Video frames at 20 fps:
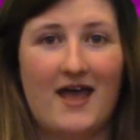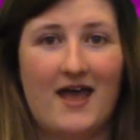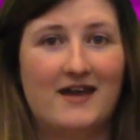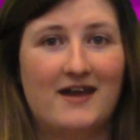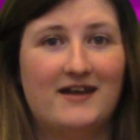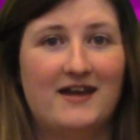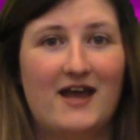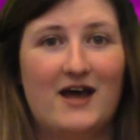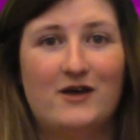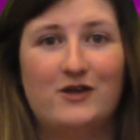And
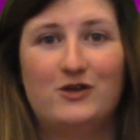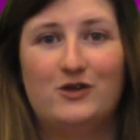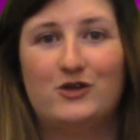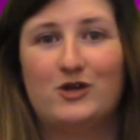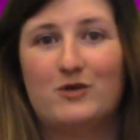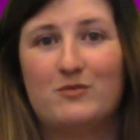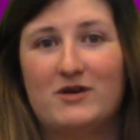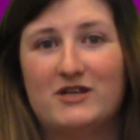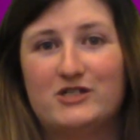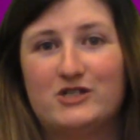now you
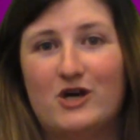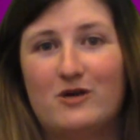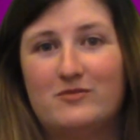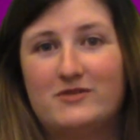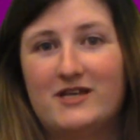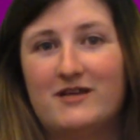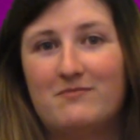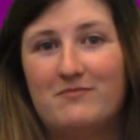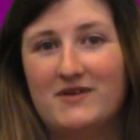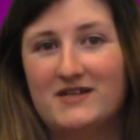know my top
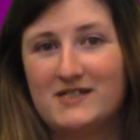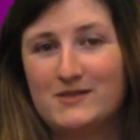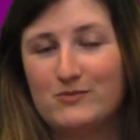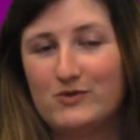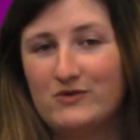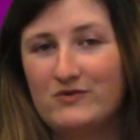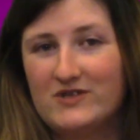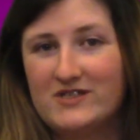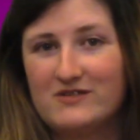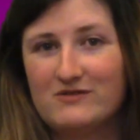10 best
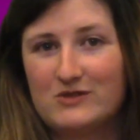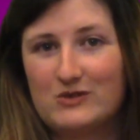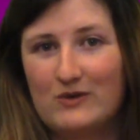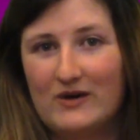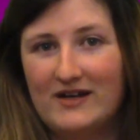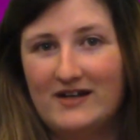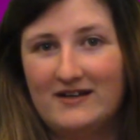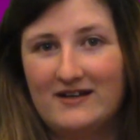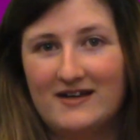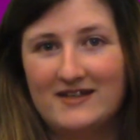movies of
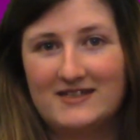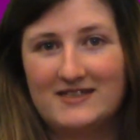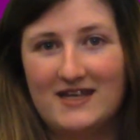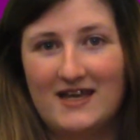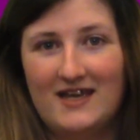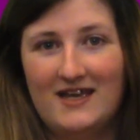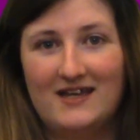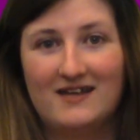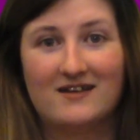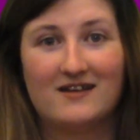
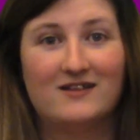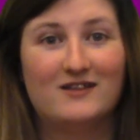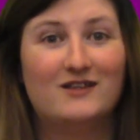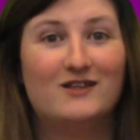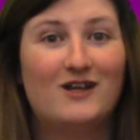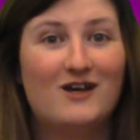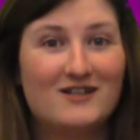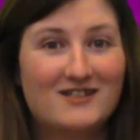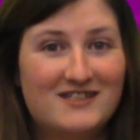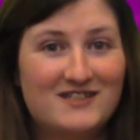2019.
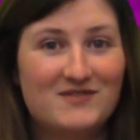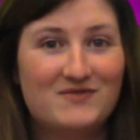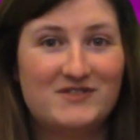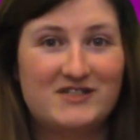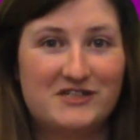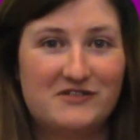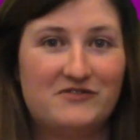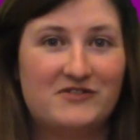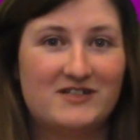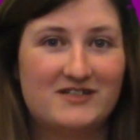Lots of
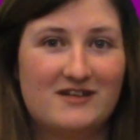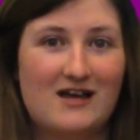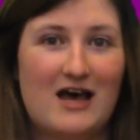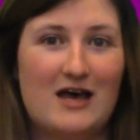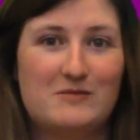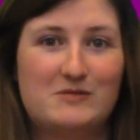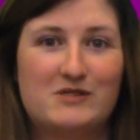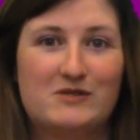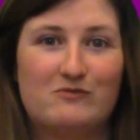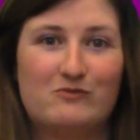different
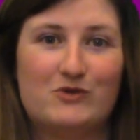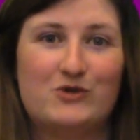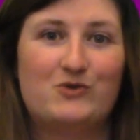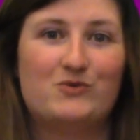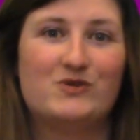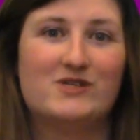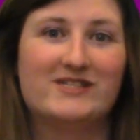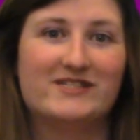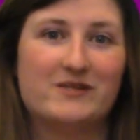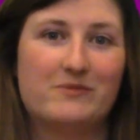types of
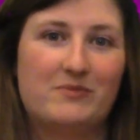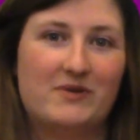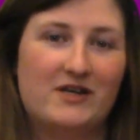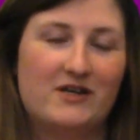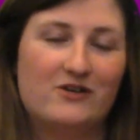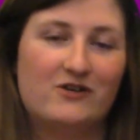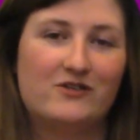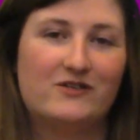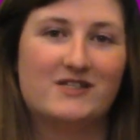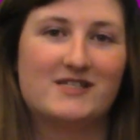movies
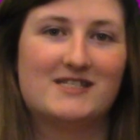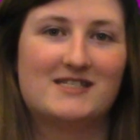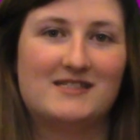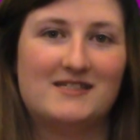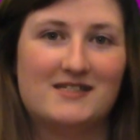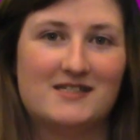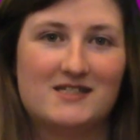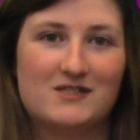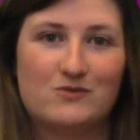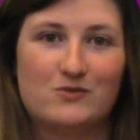appear on this
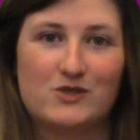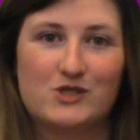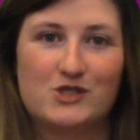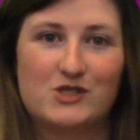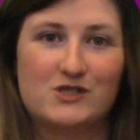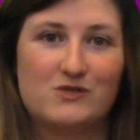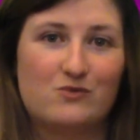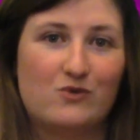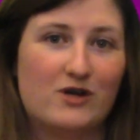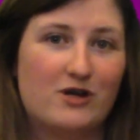list, which
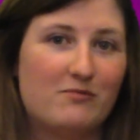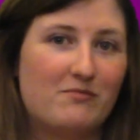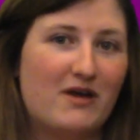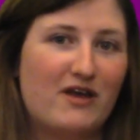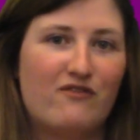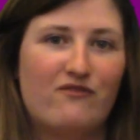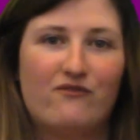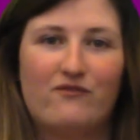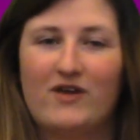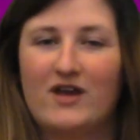is one of my
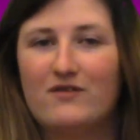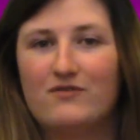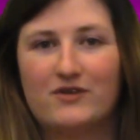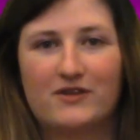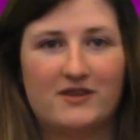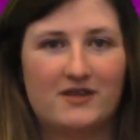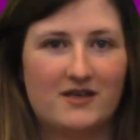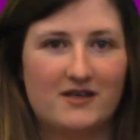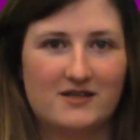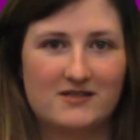
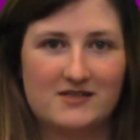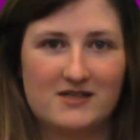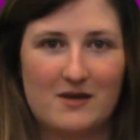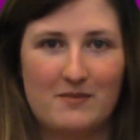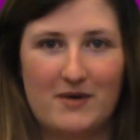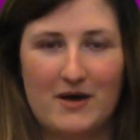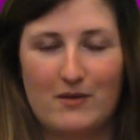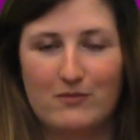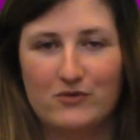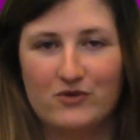favorite things
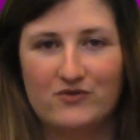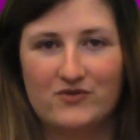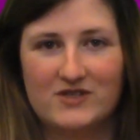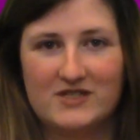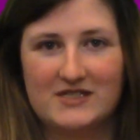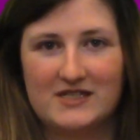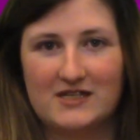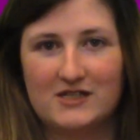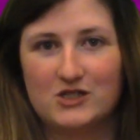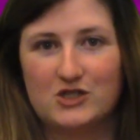about
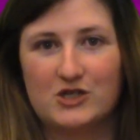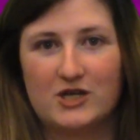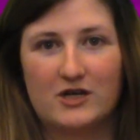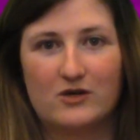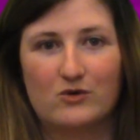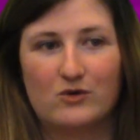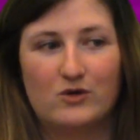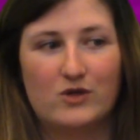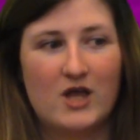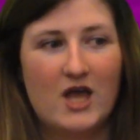movies in
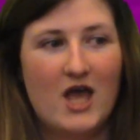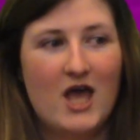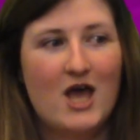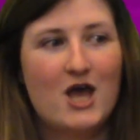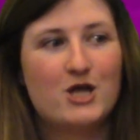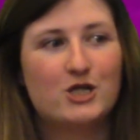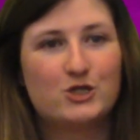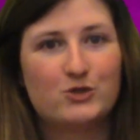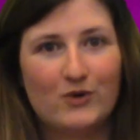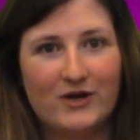general.
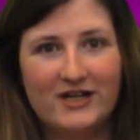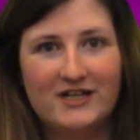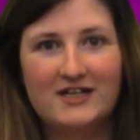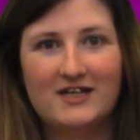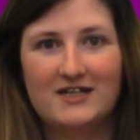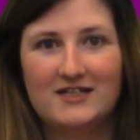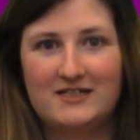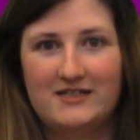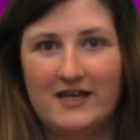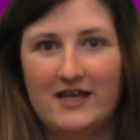
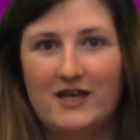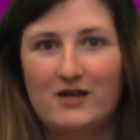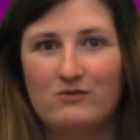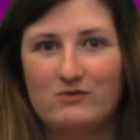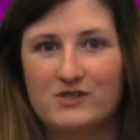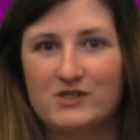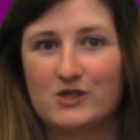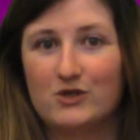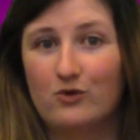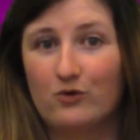2019
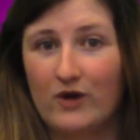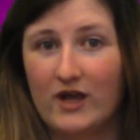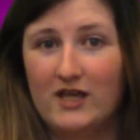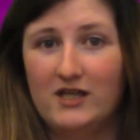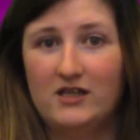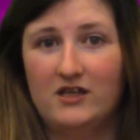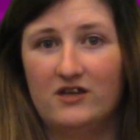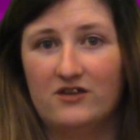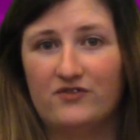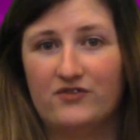was a great
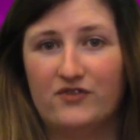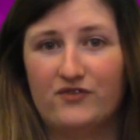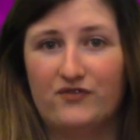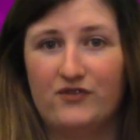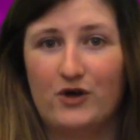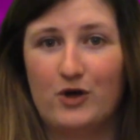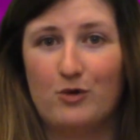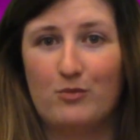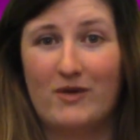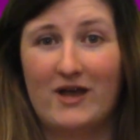year for
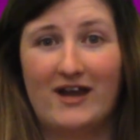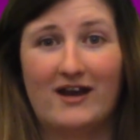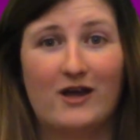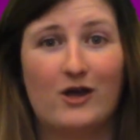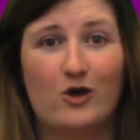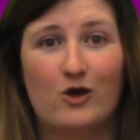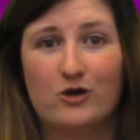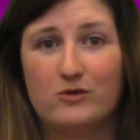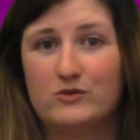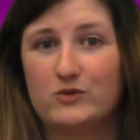film, and I
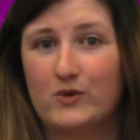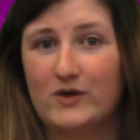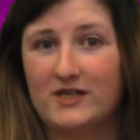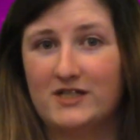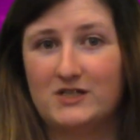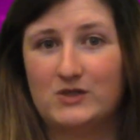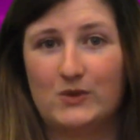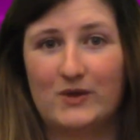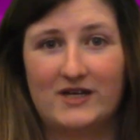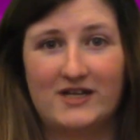hope
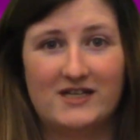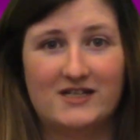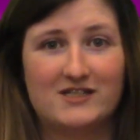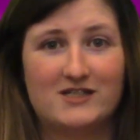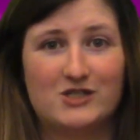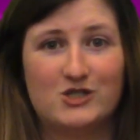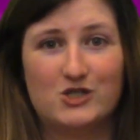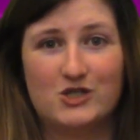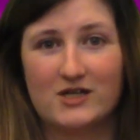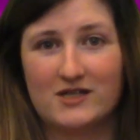2020 is
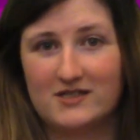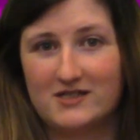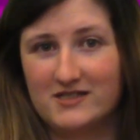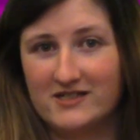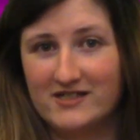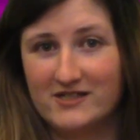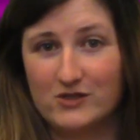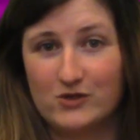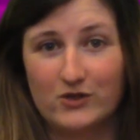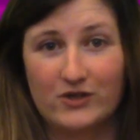just
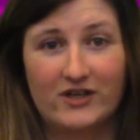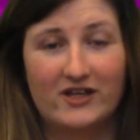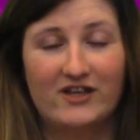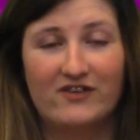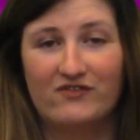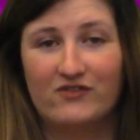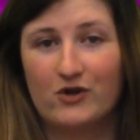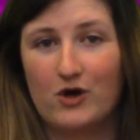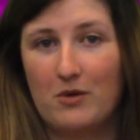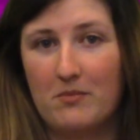as good,
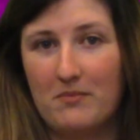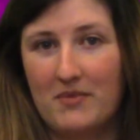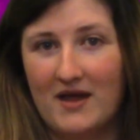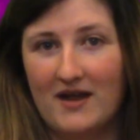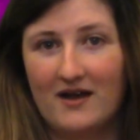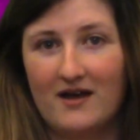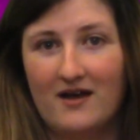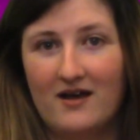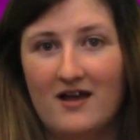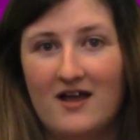if not
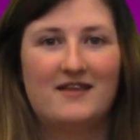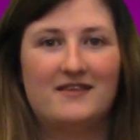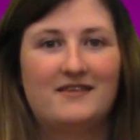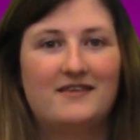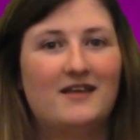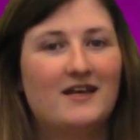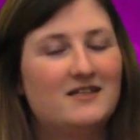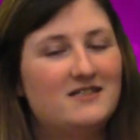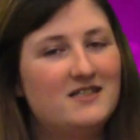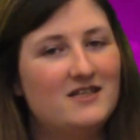better.
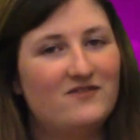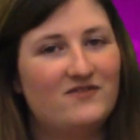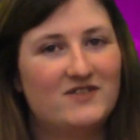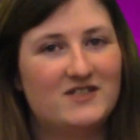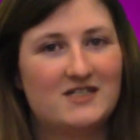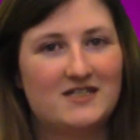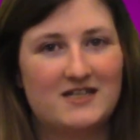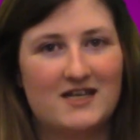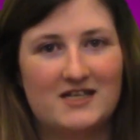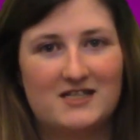That's it for
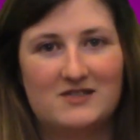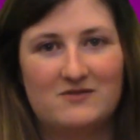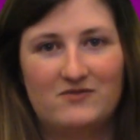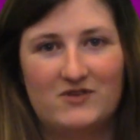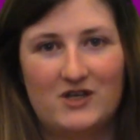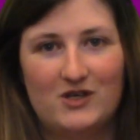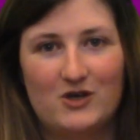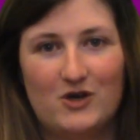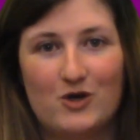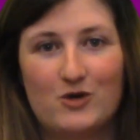today's
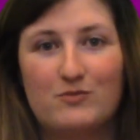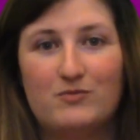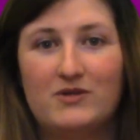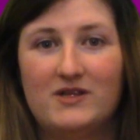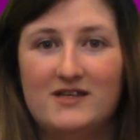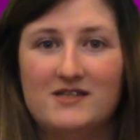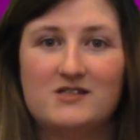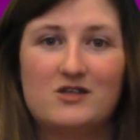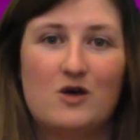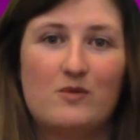video.
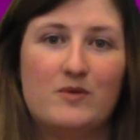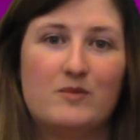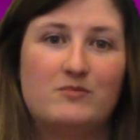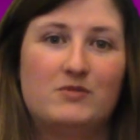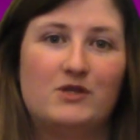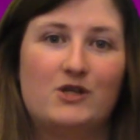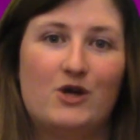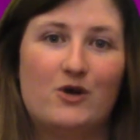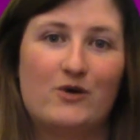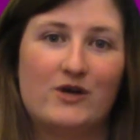Please comment
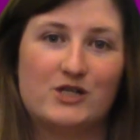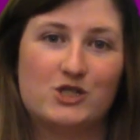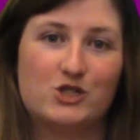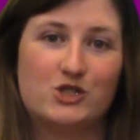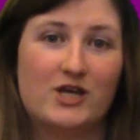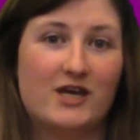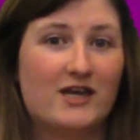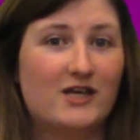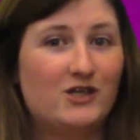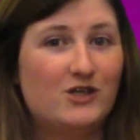below and
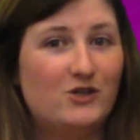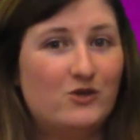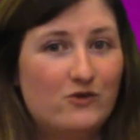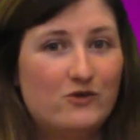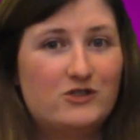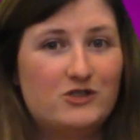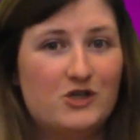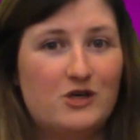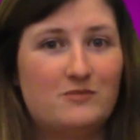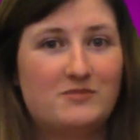share your
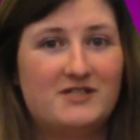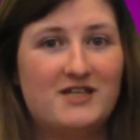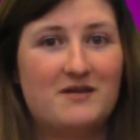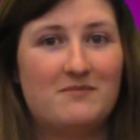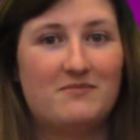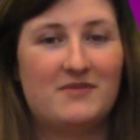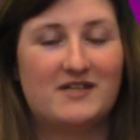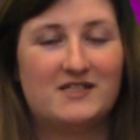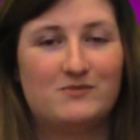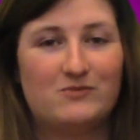top 10
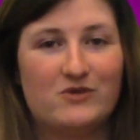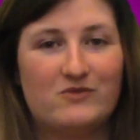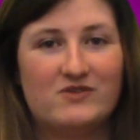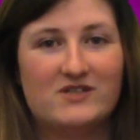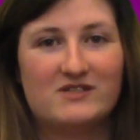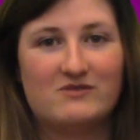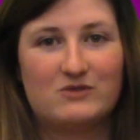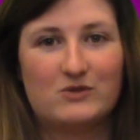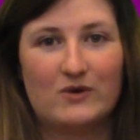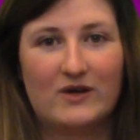best
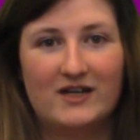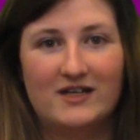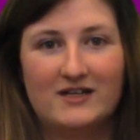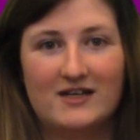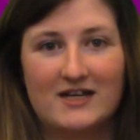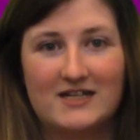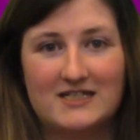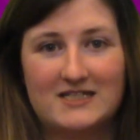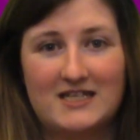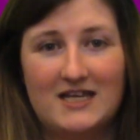movies of
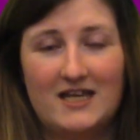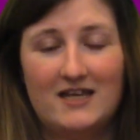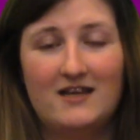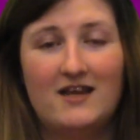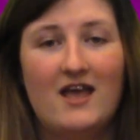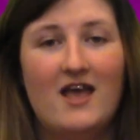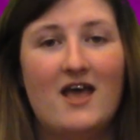2019.